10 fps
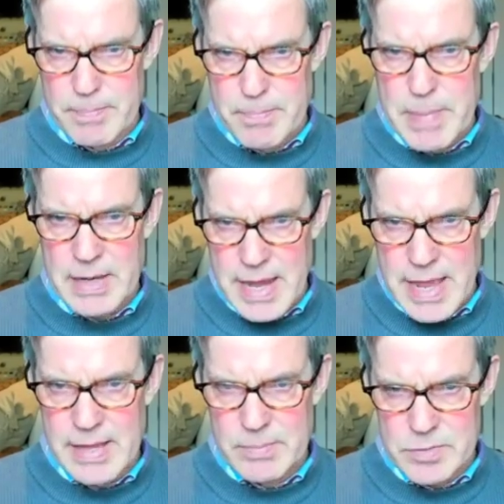big
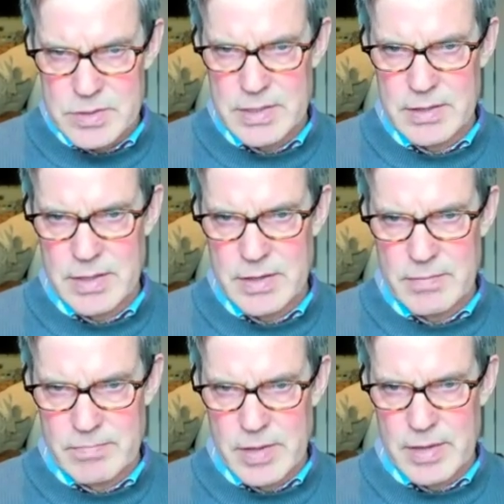names in
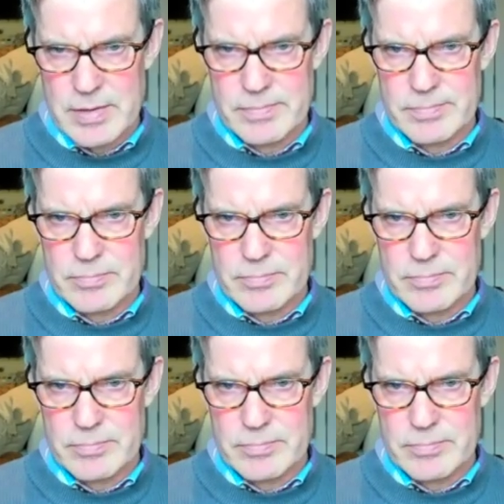the